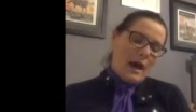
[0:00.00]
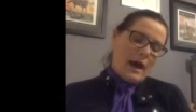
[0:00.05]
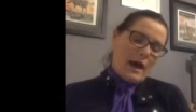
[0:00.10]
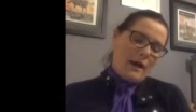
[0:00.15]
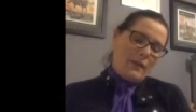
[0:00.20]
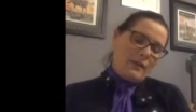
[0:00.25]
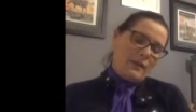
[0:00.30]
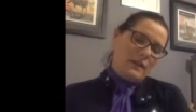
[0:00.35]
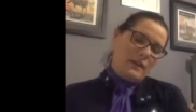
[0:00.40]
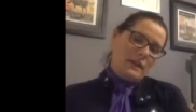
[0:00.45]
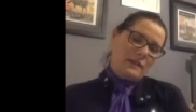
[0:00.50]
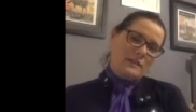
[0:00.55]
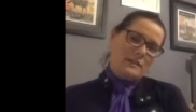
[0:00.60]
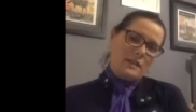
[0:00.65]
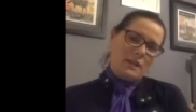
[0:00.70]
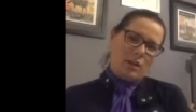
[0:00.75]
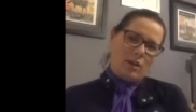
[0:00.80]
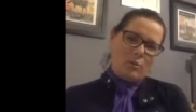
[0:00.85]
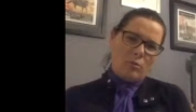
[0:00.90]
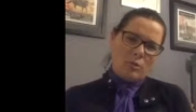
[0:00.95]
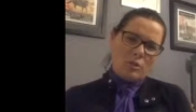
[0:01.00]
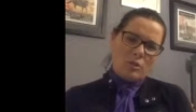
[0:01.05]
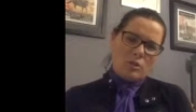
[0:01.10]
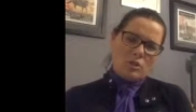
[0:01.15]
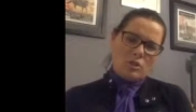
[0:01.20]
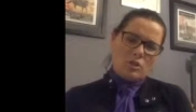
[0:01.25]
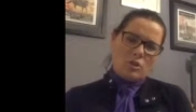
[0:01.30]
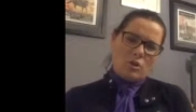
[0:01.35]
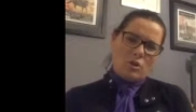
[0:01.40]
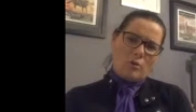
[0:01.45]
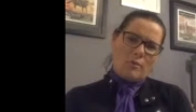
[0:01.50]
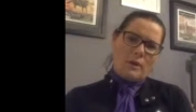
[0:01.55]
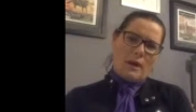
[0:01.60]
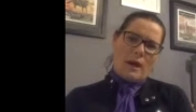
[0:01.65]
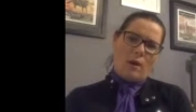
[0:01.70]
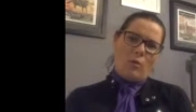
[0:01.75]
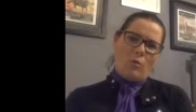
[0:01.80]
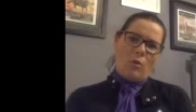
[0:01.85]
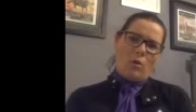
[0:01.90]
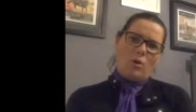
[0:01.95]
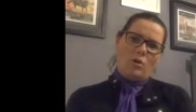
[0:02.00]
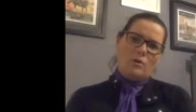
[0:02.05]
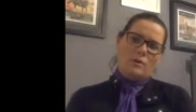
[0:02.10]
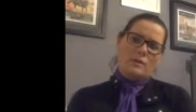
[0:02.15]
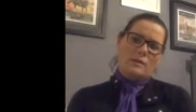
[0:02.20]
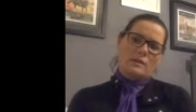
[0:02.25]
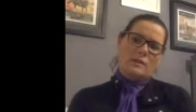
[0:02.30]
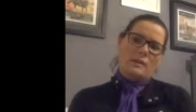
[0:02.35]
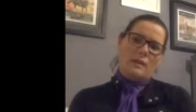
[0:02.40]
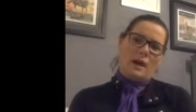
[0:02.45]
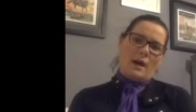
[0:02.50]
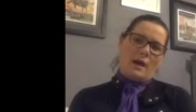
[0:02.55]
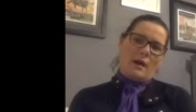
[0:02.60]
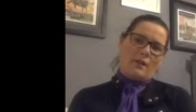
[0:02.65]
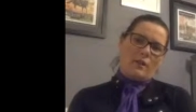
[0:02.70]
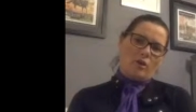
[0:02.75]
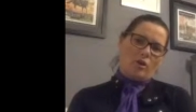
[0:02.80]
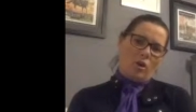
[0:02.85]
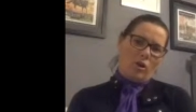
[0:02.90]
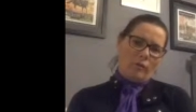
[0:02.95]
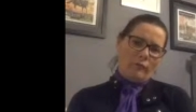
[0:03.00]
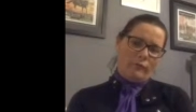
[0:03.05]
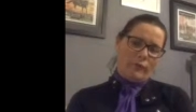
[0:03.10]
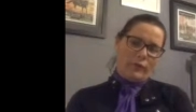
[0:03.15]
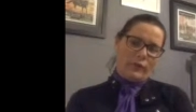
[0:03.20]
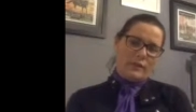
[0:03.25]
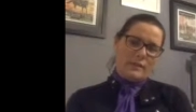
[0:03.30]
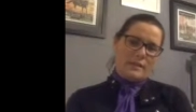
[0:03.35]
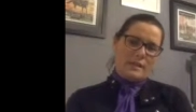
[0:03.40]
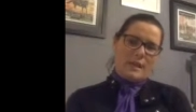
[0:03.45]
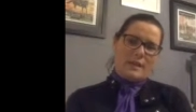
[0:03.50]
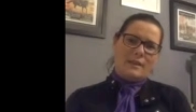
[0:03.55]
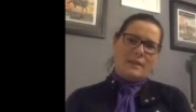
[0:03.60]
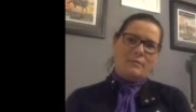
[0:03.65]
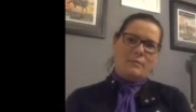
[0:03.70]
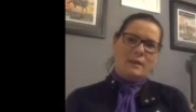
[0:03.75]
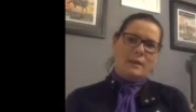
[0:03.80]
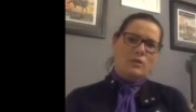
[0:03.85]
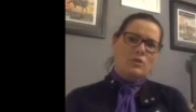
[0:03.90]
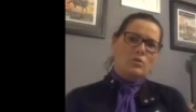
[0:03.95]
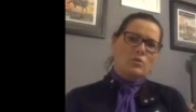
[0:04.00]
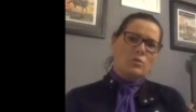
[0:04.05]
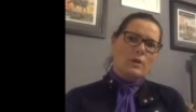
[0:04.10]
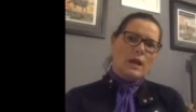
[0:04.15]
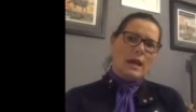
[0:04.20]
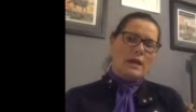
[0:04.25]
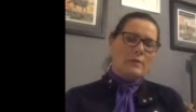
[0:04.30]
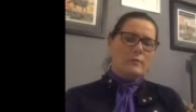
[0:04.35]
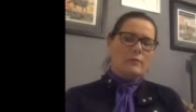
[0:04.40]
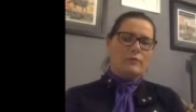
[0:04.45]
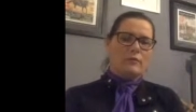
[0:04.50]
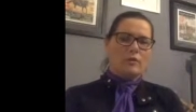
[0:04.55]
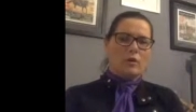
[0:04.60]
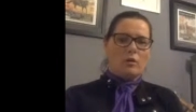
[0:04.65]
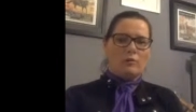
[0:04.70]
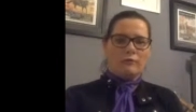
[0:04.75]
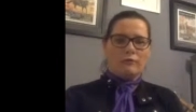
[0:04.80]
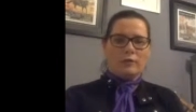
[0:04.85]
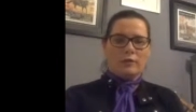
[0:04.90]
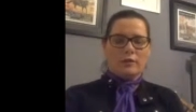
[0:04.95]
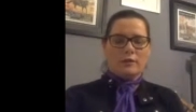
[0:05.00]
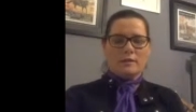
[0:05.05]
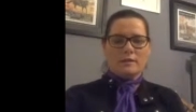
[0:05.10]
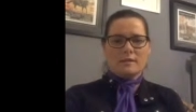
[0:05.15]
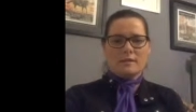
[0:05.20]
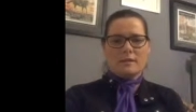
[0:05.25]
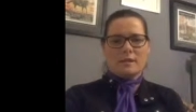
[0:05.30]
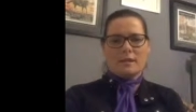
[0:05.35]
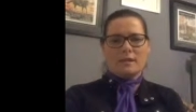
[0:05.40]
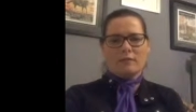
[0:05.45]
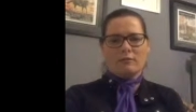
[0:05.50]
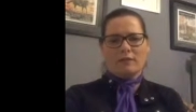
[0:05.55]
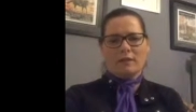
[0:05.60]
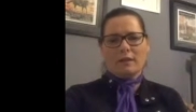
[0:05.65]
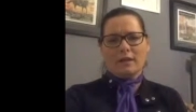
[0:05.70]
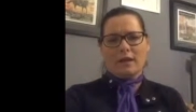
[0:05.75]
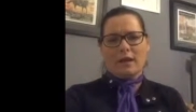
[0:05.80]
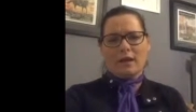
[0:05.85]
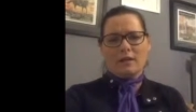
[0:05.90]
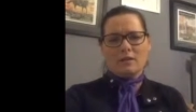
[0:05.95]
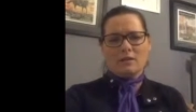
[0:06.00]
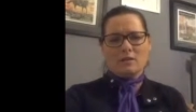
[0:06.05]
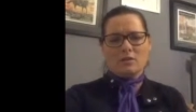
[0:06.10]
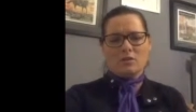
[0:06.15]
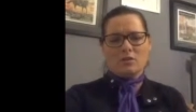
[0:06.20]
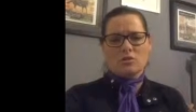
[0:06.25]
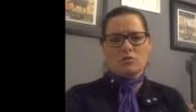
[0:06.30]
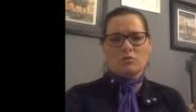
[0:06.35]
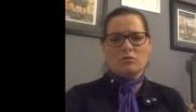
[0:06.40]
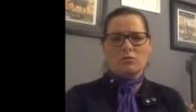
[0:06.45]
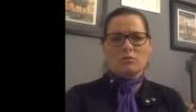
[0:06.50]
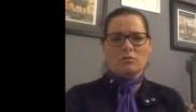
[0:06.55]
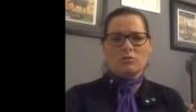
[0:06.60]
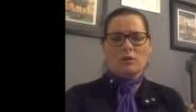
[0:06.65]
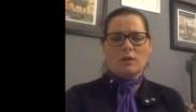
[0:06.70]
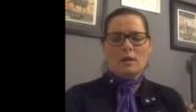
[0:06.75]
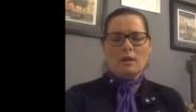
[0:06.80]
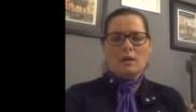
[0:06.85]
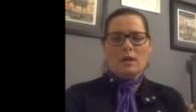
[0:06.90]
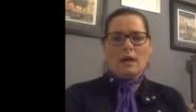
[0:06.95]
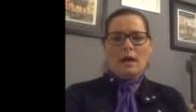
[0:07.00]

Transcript: The next thing I wanted to talk about was the confidence and the mental game of confidence in regards to,